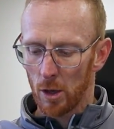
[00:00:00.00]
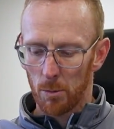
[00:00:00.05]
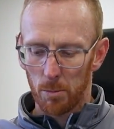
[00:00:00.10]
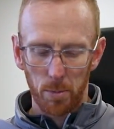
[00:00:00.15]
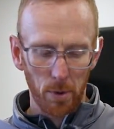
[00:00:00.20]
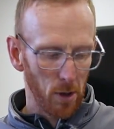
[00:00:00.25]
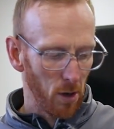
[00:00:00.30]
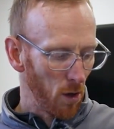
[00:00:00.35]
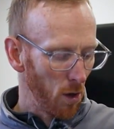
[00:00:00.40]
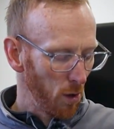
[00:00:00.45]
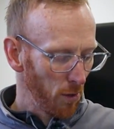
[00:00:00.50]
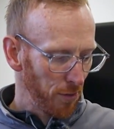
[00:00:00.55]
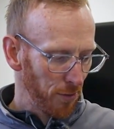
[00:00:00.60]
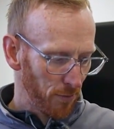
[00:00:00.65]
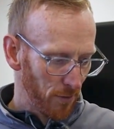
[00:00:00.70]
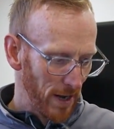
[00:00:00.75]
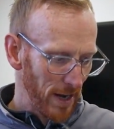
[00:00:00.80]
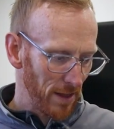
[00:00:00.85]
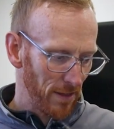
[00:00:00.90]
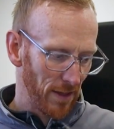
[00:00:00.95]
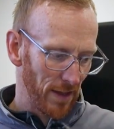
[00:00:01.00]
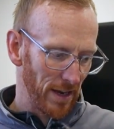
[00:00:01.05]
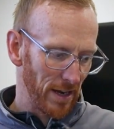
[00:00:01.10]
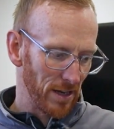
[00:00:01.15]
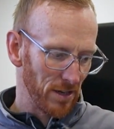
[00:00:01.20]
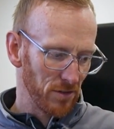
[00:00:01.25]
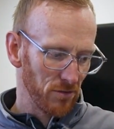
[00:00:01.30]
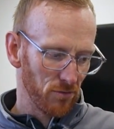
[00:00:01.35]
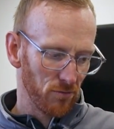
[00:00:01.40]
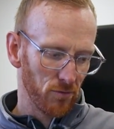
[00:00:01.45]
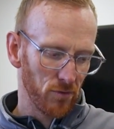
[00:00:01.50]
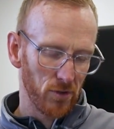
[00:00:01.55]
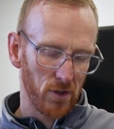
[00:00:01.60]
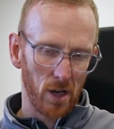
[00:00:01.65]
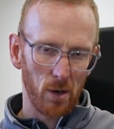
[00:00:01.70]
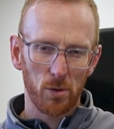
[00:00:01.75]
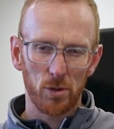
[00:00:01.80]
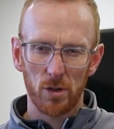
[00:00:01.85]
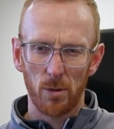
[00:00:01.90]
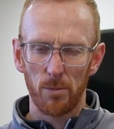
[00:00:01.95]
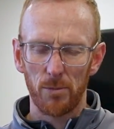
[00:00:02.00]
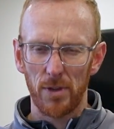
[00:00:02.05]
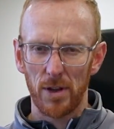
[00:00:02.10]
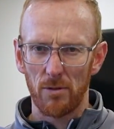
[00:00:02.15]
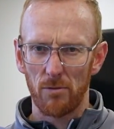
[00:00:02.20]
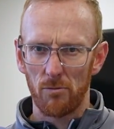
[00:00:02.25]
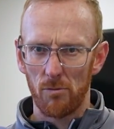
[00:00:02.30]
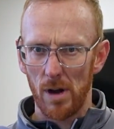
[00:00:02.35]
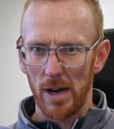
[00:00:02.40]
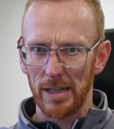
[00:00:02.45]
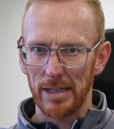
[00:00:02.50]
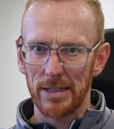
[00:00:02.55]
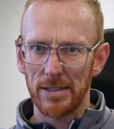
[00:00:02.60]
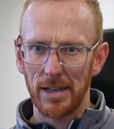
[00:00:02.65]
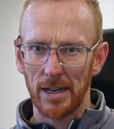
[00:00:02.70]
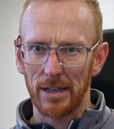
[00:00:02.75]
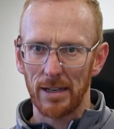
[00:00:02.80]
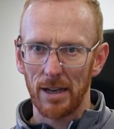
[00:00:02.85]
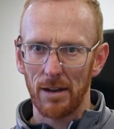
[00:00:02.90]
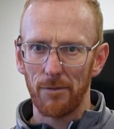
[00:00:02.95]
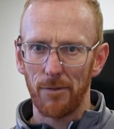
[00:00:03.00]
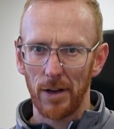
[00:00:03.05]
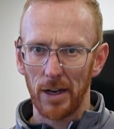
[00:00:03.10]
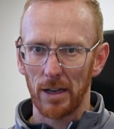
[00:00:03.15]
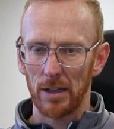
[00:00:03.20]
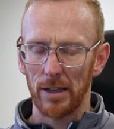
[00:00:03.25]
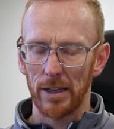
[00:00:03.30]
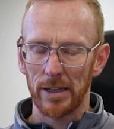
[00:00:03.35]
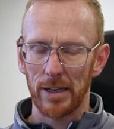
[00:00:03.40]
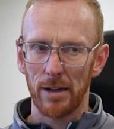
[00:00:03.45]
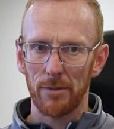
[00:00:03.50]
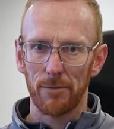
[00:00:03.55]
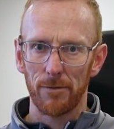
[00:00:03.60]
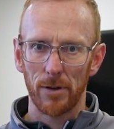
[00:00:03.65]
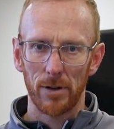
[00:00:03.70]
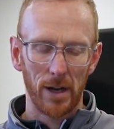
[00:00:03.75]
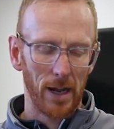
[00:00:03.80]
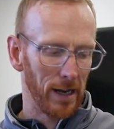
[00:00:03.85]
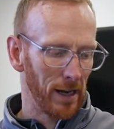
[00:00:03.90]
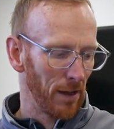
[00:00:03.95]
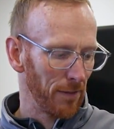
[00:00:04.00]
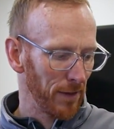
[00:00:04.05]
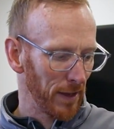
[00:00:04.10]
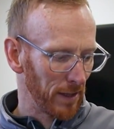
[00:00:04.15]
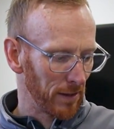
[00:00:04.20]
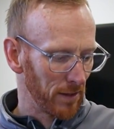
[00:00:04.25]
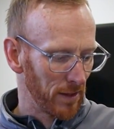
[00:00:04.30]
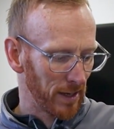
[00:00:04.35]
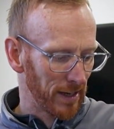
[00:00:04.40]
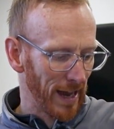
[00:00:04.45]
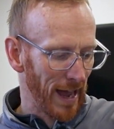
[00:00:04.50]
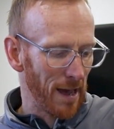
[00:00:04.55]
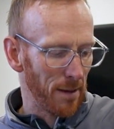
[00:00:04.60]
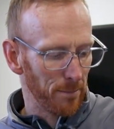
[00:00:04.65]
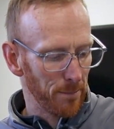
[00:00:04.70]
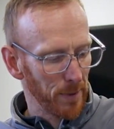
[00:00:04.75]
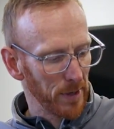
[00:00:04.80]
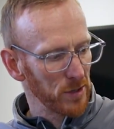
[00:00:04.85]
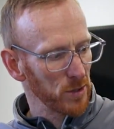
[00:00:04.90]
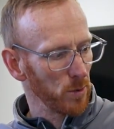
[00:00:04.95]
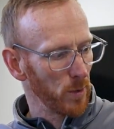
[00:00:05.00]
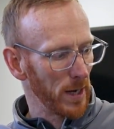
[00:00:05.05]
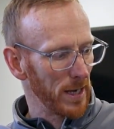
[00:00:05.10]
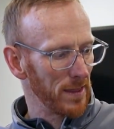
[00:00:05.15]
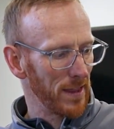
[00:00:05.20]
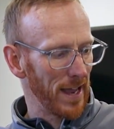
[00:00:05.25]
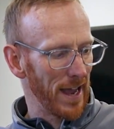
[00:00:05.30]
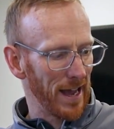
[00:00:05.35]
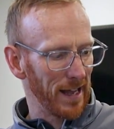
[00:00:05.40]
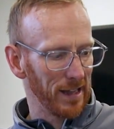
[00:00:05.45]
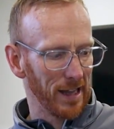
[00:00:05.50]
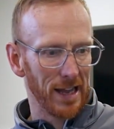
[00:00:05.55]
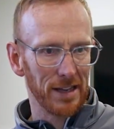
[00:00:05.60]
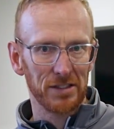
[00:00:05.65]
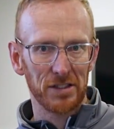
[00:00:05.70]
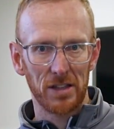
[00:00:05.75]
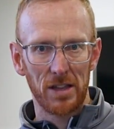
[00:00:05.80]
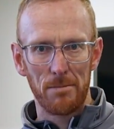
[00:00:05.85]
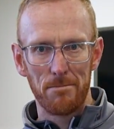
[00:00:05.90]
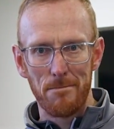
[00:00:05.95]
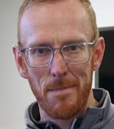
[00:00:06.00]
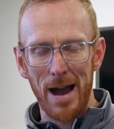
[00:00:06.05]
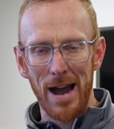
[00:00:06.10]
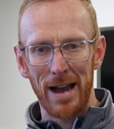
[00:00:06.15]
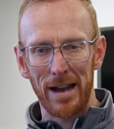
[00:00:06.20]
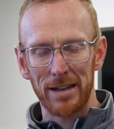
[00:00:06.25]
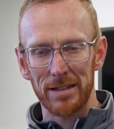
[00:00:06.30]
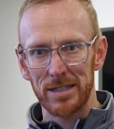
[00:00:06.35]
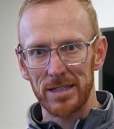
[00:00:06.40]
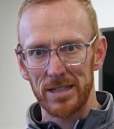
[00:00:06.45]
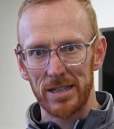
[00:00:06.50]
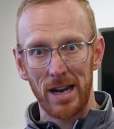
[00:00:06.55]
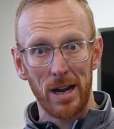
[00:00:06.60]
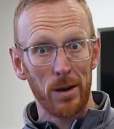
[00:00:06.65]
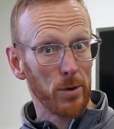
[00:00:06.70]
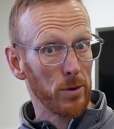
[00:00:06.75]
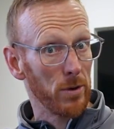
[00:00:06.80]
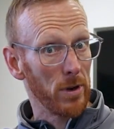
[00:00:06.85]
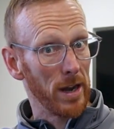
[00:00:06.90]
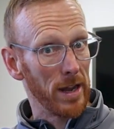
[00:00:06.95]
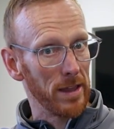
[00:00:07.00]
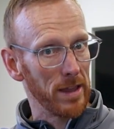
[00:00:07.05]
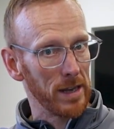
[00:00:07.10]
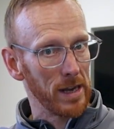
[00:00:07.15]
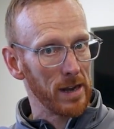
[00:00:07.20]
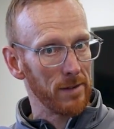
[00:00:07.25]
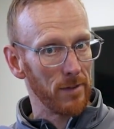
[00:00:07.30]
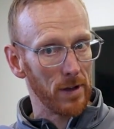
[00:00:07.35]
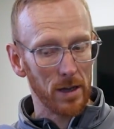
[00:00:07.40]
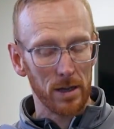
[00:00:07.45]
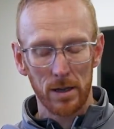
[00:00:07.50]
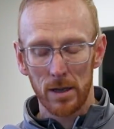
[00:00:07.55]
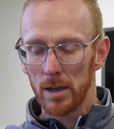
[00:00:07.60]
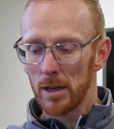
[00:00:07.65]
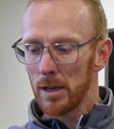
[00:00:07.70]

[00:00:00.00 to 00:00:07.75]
But all 3 of these do something really significantly different. And I think the gap between the LS and the Max is now greater than ever.